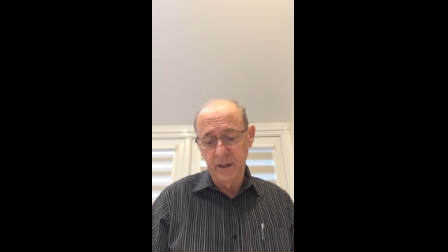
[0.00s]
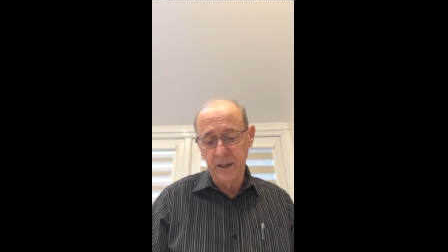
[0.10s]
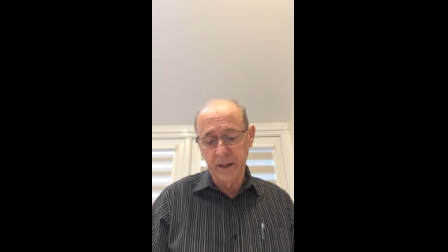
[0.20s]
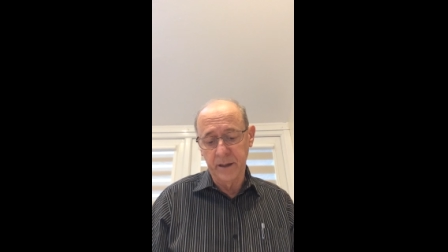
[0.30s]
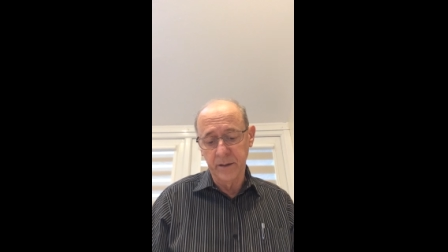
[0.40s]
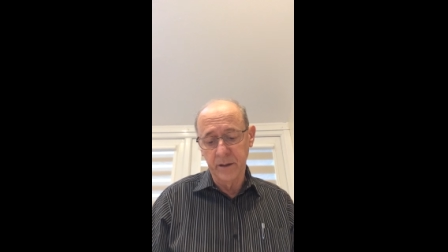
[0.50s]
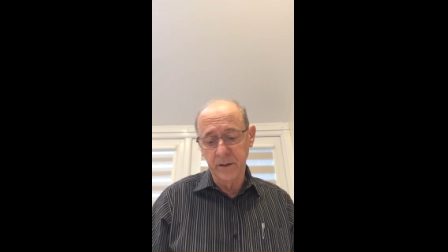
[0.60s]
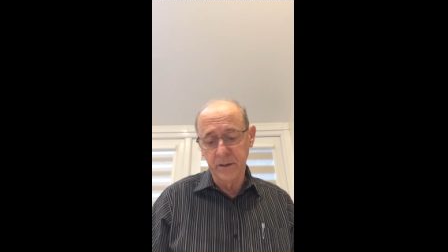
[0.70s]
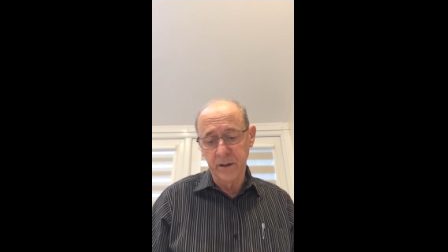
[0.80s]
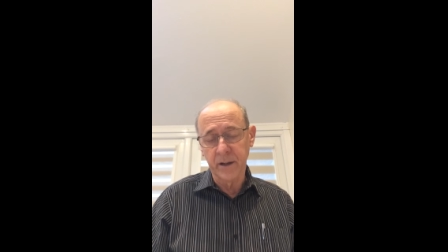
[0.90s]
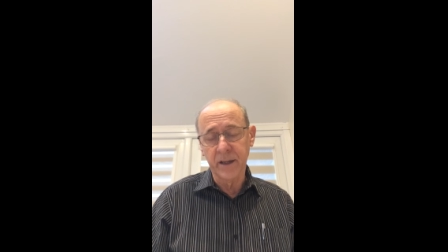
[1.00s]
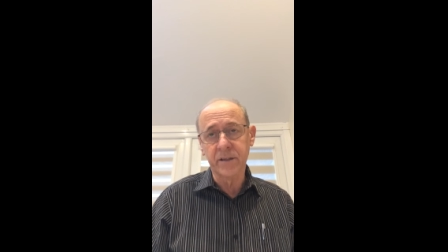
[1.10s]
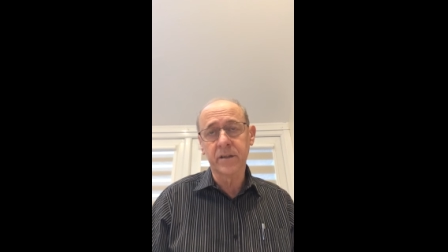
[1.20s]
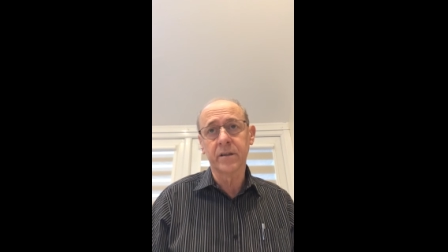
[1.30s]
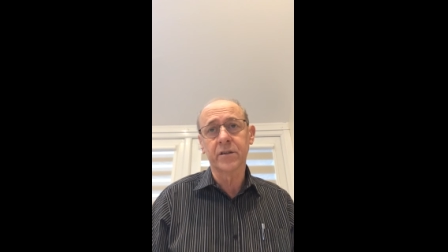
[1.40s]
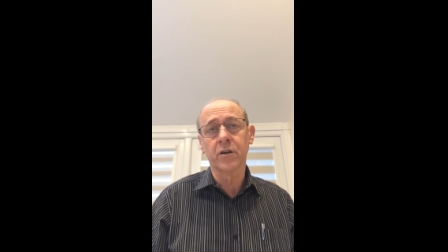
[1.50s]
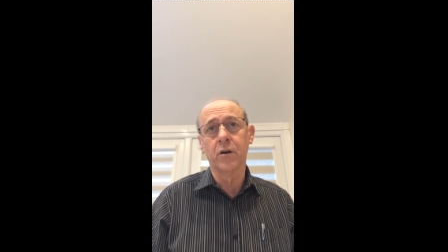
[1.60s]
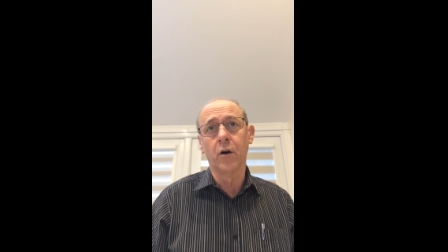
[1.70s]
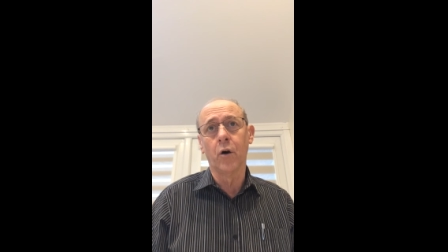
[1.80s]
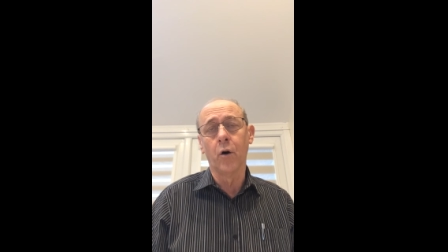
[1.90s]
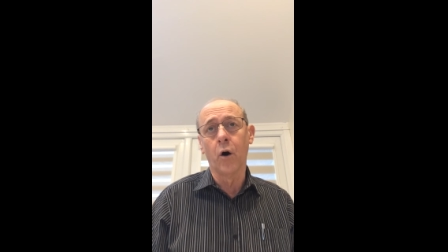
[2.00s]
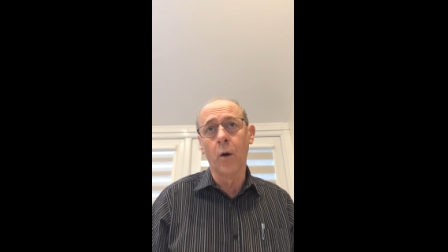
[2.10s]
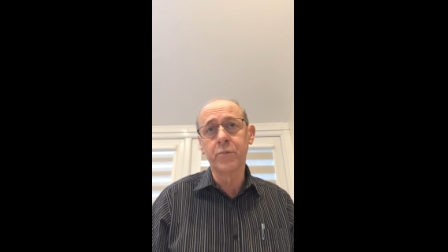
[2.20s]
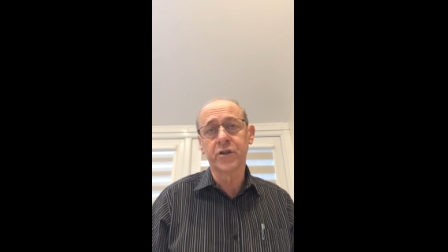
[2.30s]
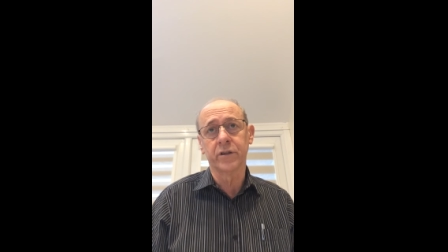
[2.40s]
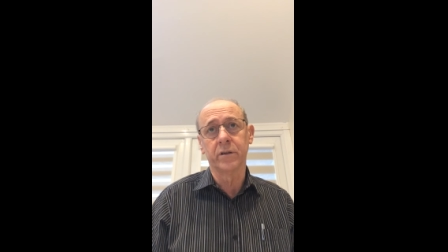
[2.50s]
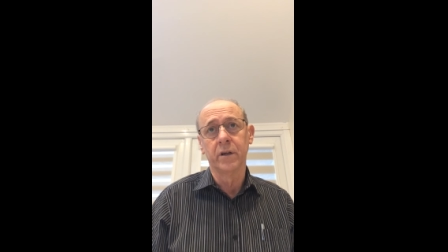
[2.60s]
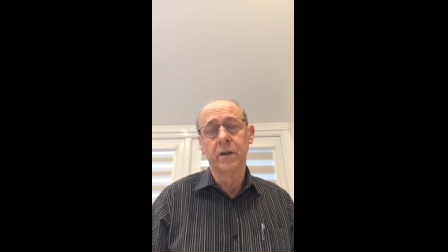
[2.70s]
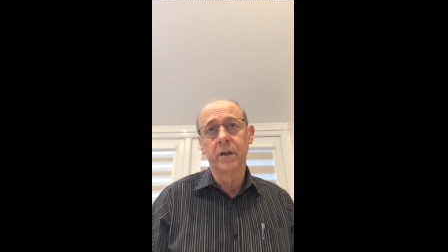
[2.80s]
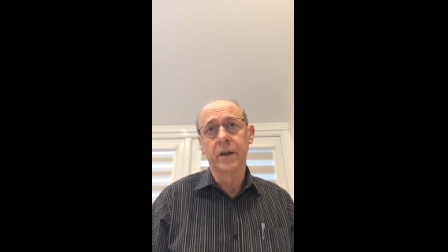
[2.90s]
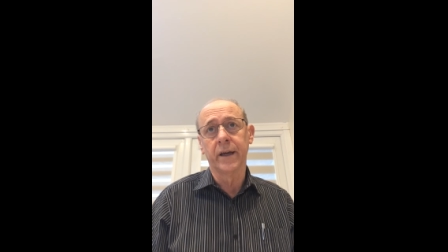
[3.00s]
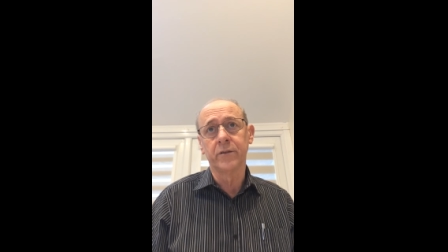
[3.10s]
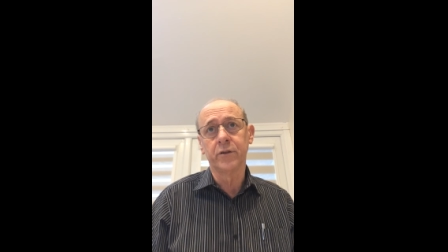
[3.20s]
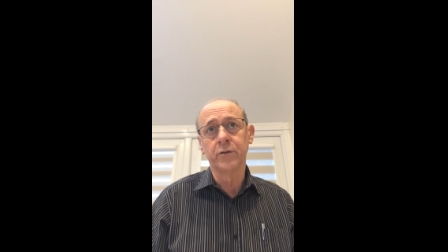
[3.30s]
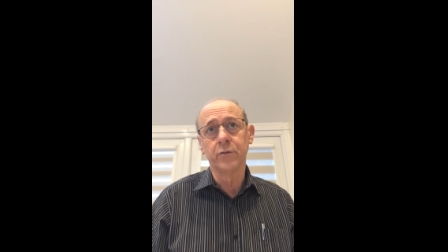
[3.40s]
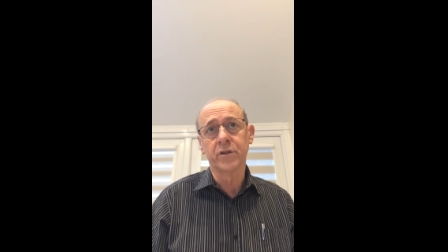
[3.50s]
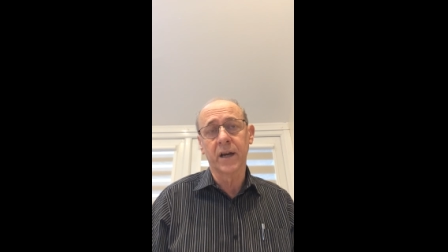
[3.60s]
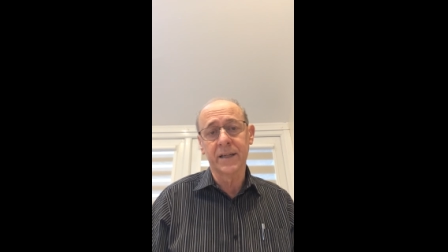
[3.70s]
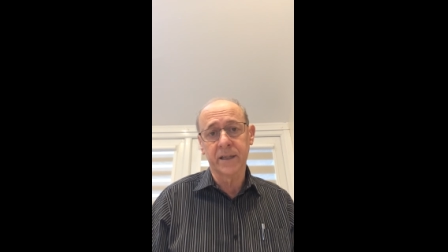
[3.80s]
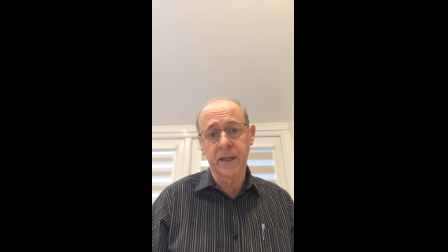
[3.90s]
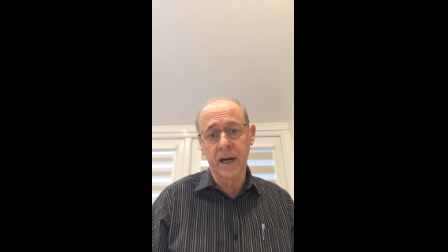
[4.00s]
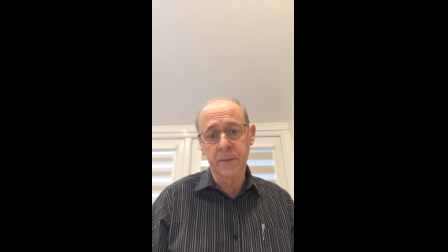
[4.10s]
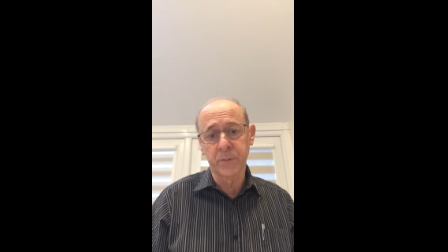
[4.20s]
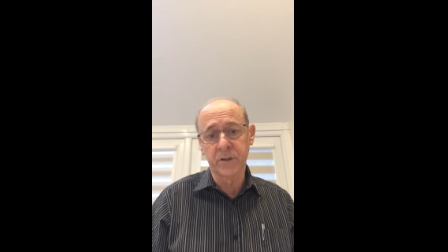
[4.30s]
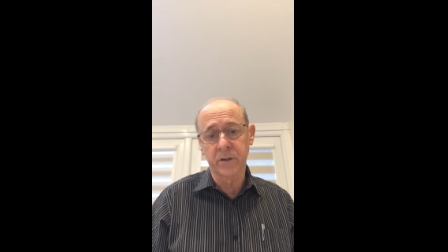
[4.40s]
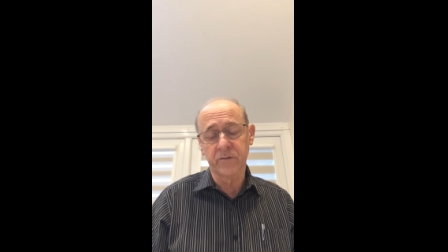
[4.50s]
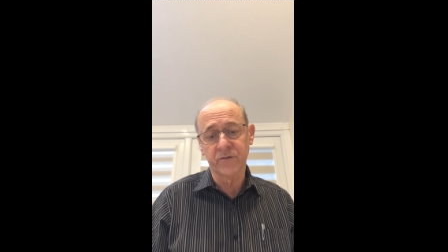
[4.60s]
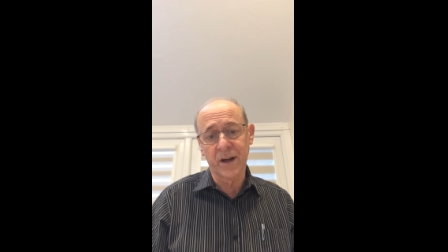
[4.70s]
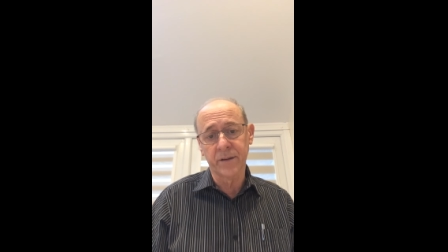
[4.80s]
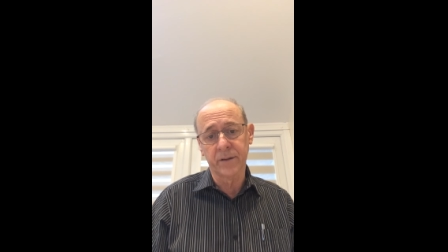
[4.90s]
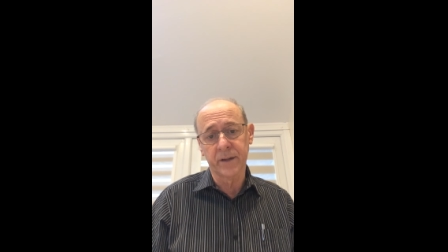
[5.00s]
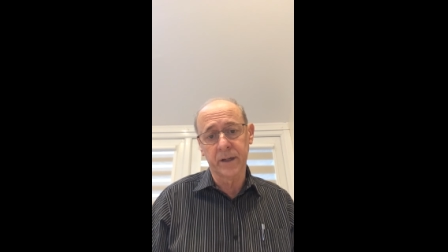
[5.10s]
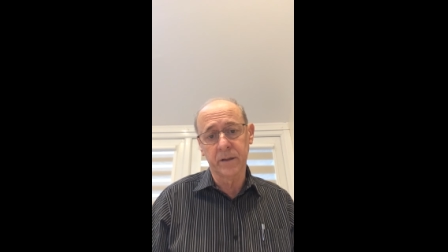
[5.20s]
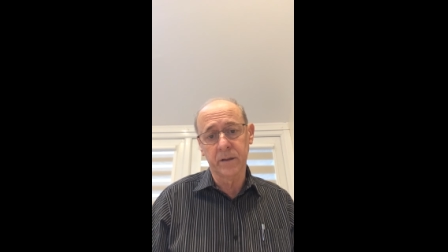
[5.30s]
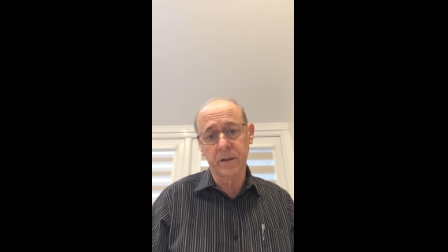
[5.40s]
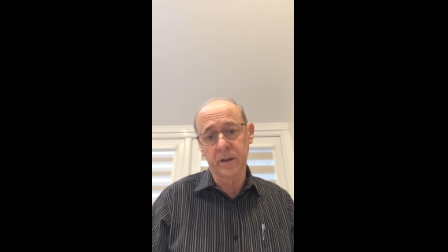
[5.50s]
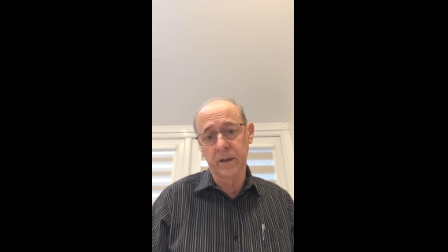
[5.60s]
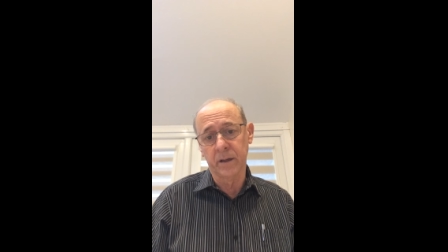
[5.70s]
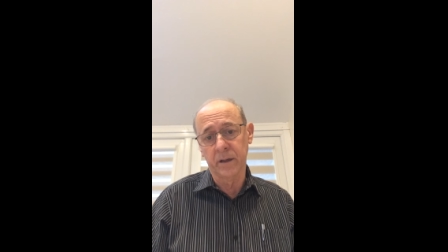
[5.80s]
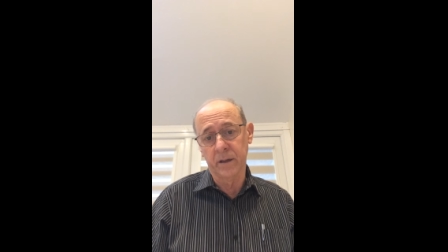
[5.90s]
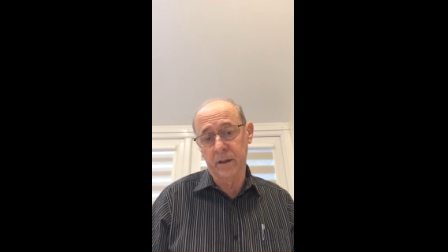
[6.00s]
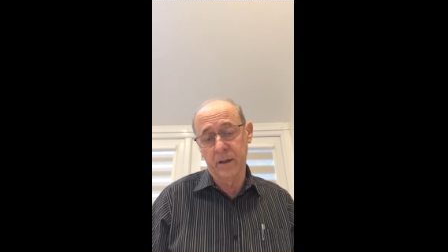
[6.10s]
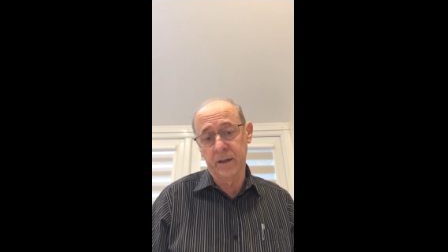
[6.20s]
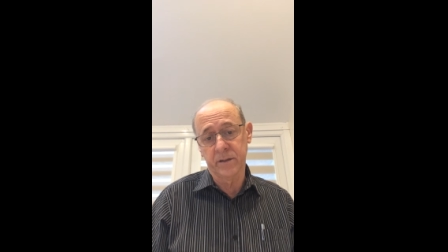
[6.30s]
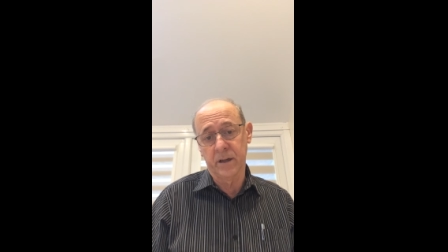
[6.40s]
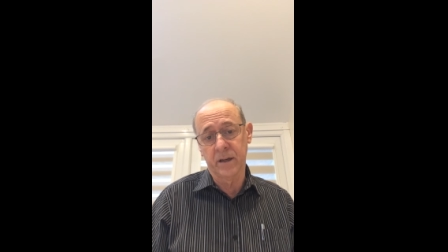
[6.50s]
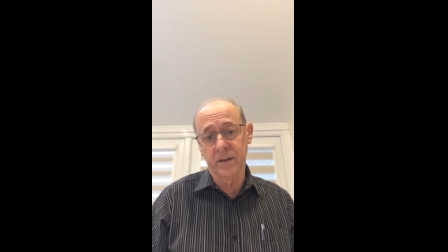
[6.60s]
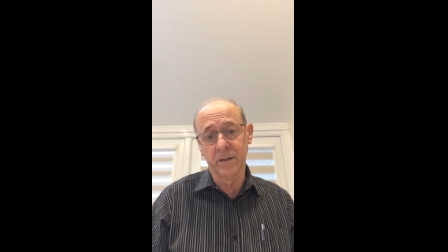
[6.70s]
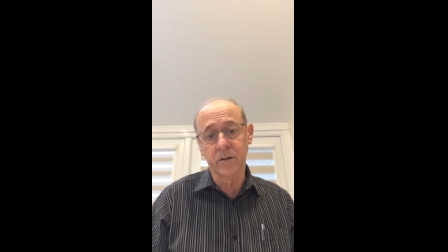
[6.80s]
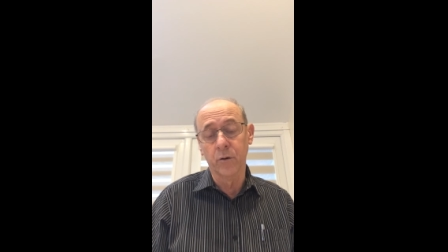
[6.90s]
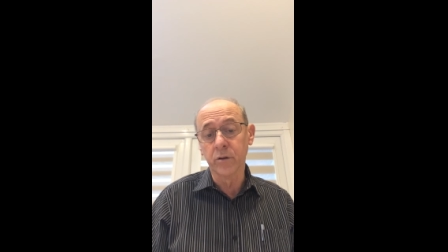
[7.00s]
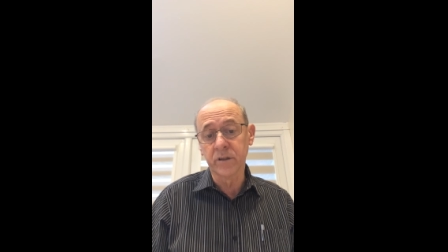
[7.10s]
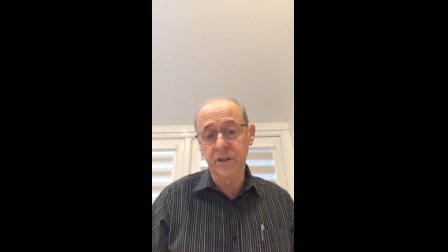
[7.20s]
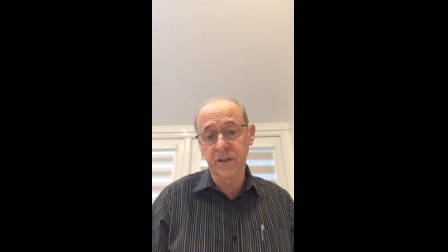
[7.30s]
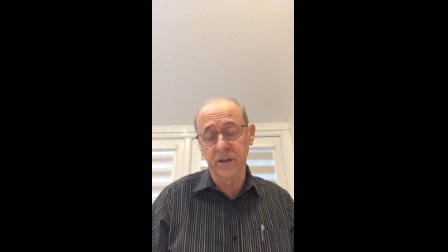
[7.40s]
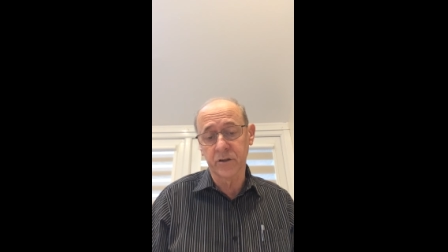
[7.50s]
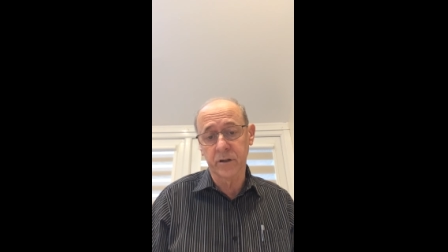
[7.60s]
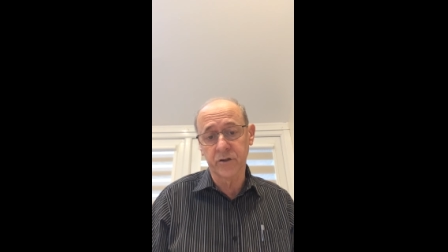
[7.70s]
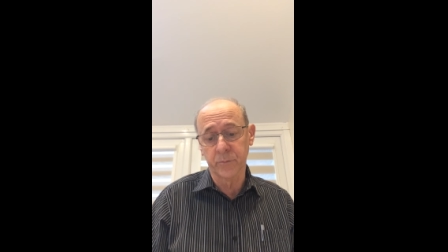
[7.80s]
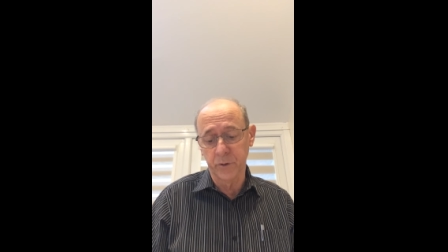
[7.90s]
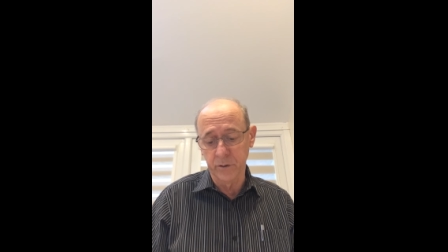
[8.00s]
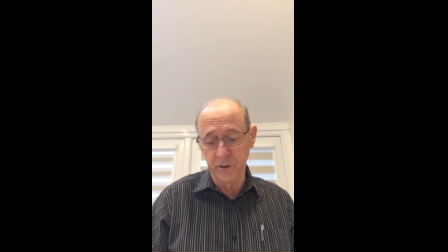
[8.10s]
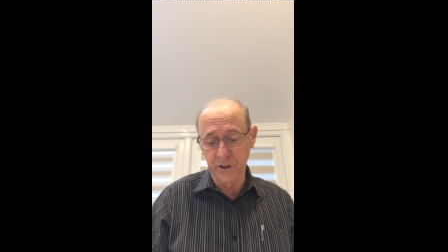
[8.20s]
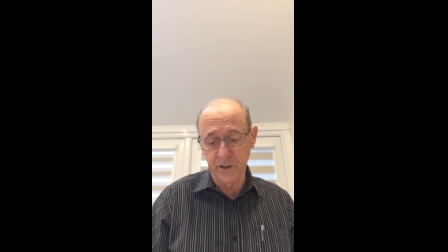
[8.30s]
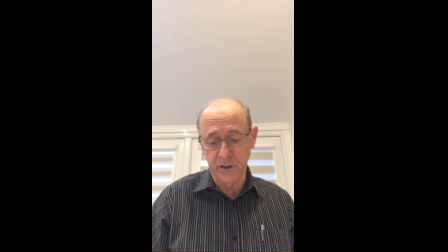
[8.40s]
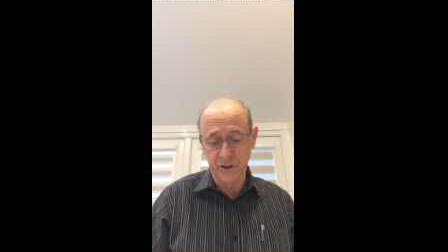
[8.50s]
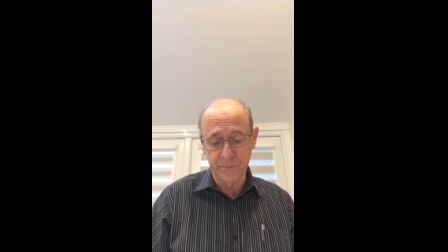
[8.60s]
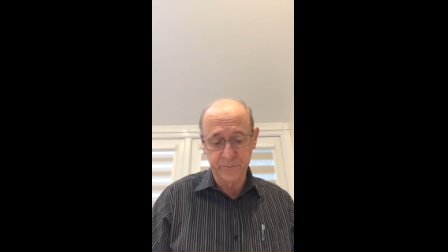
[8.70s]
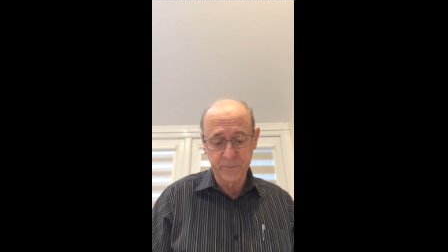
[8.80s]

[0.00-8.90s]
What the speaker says: that there is this option to use it as an arbiter rather than as a court as such or a tribunal as such.